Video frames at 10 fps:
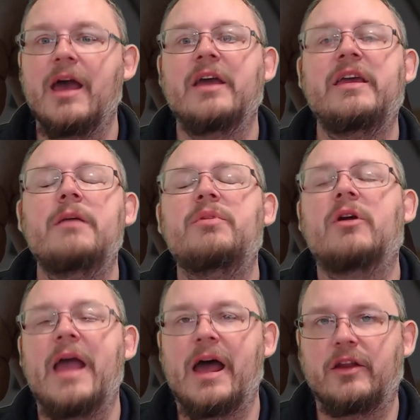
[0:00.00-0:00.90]
Keep your
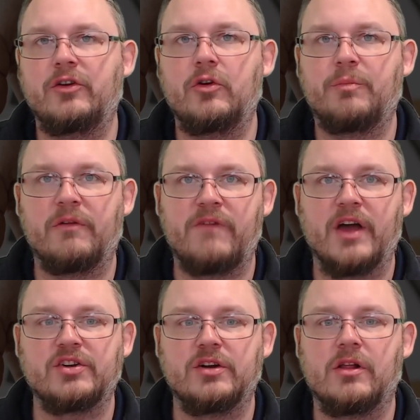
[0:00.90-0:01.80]
attitude
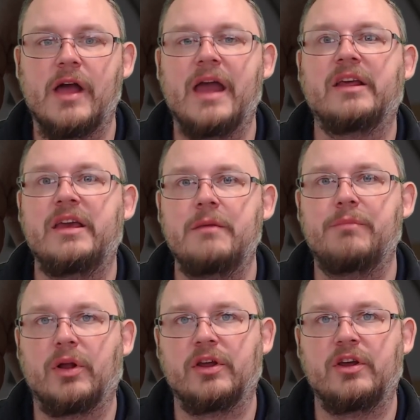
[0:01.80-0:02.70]
professional and keep
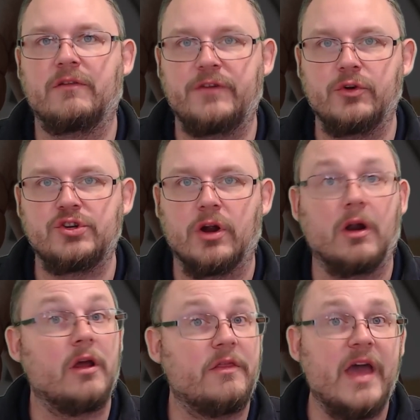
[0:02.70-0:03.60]
building your future.
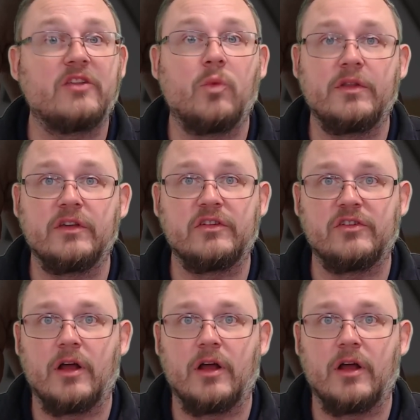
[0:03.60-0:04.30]
That's what this is all